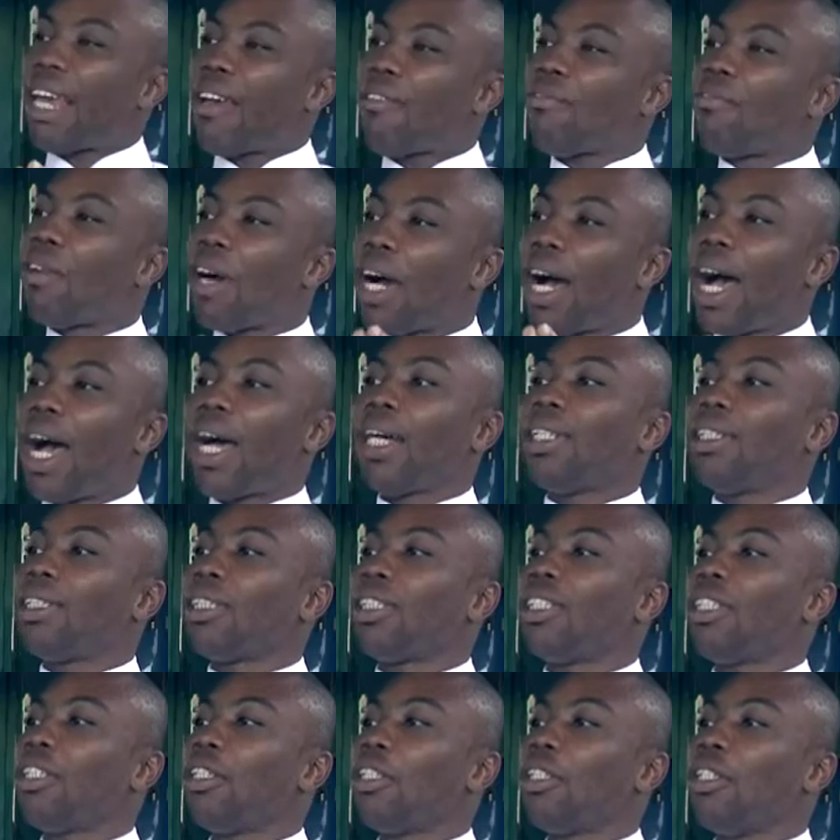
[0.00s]
ever had
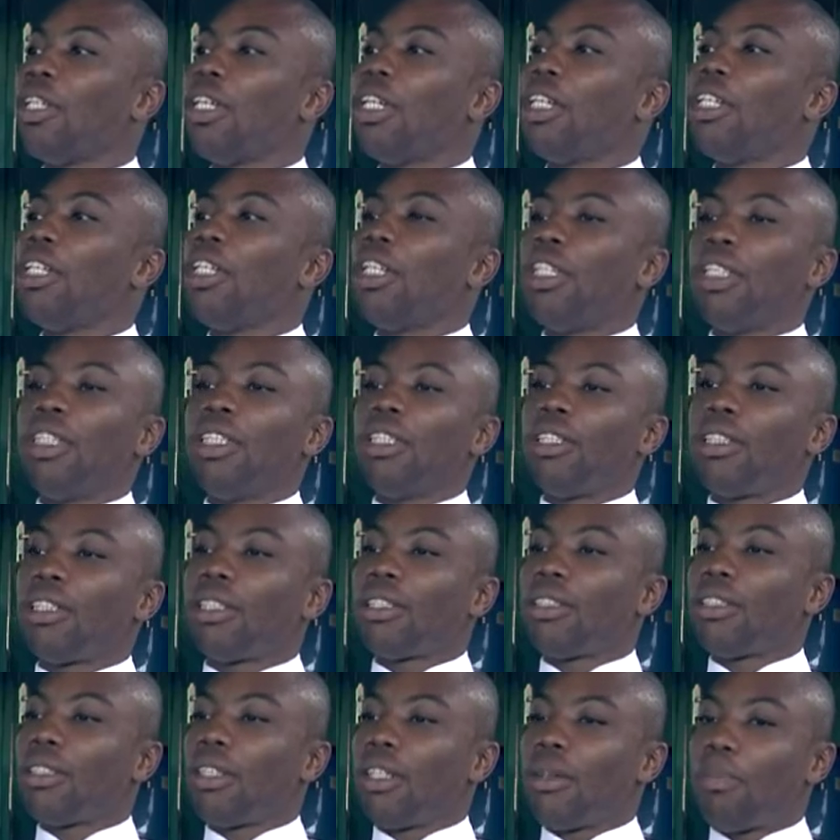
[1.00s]
in
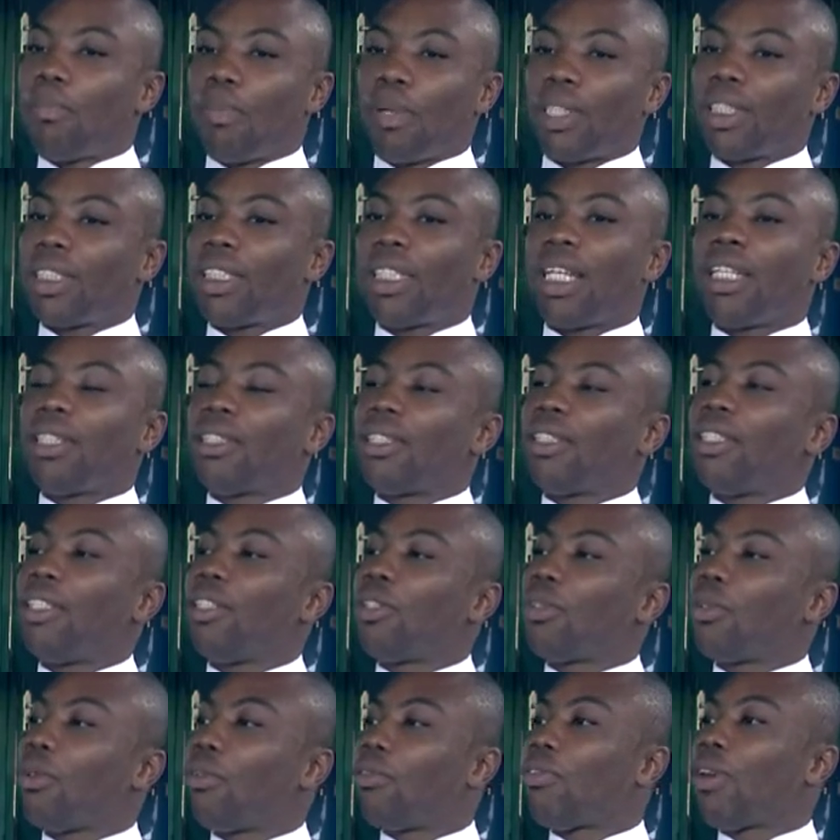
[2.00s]
his presidency
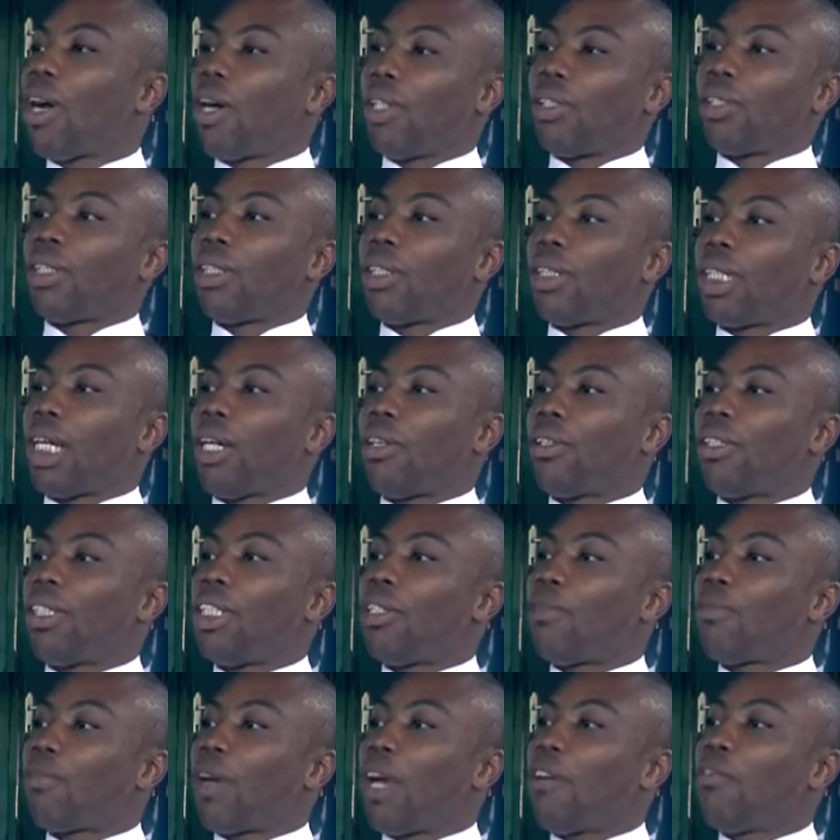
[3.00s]
so far until now, in
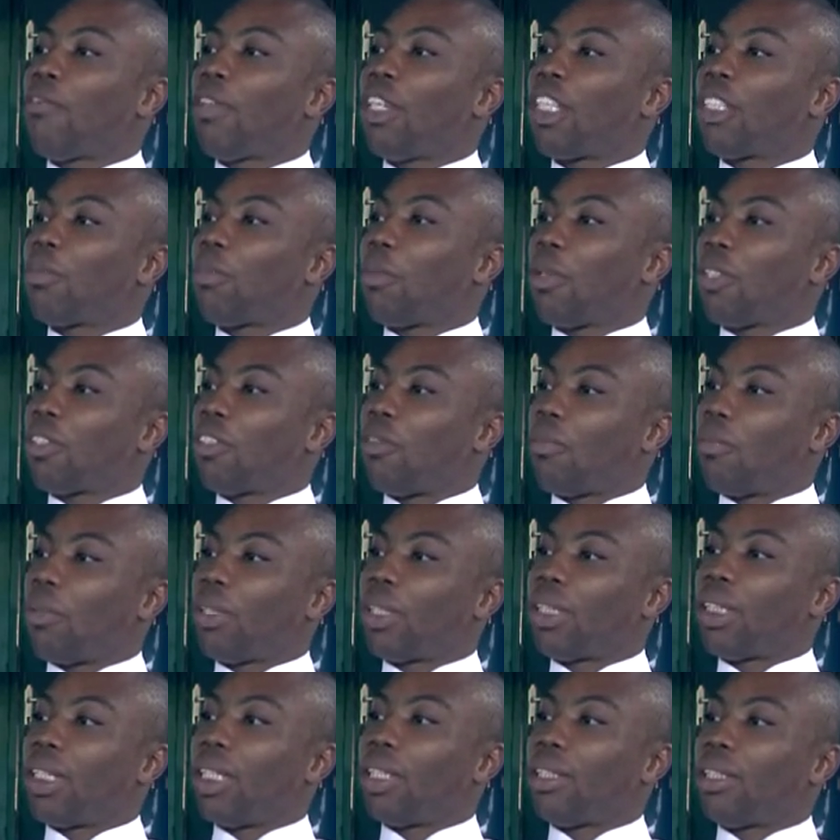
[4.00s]
his five years plus of
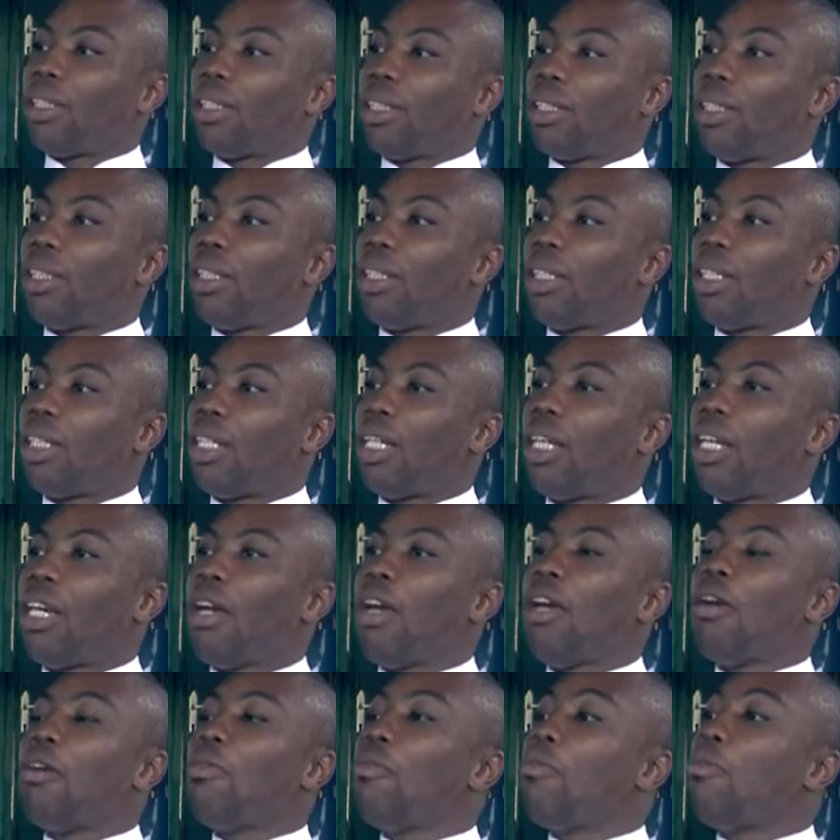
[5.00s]
presidency
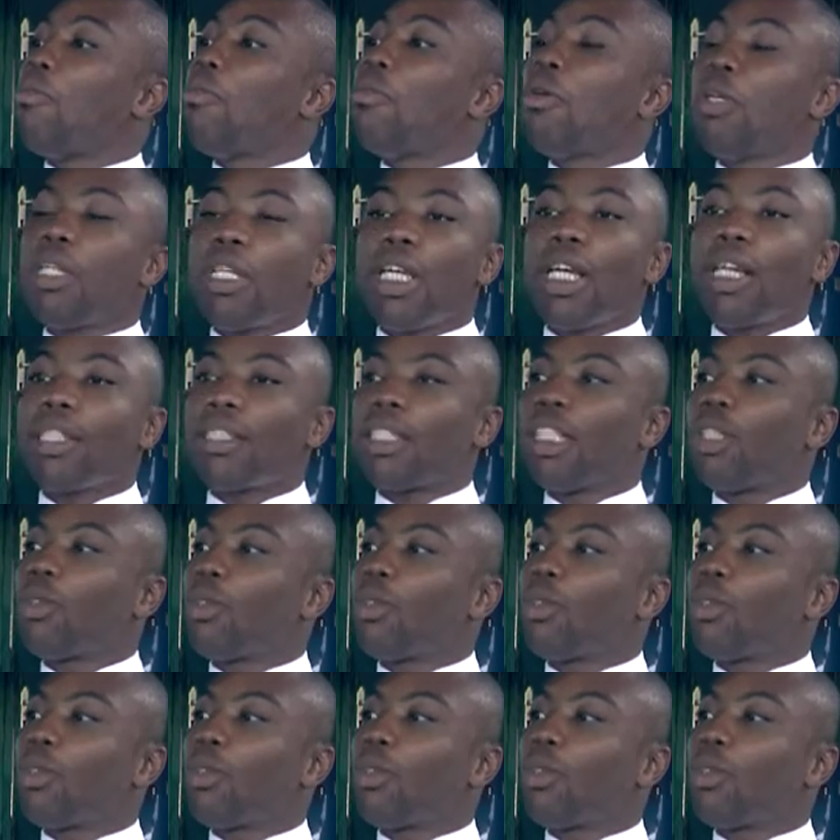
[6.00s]
best diplomatic Yes, move.